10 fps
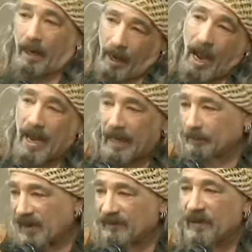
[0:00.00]
I had
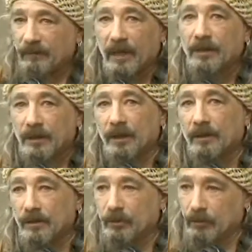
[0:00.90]
my favorite
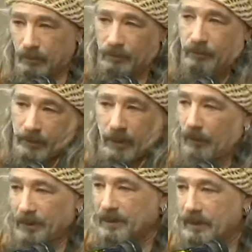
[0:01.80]
engineers who could
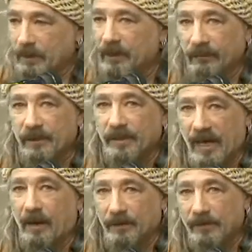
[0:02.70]
always deliver the sounds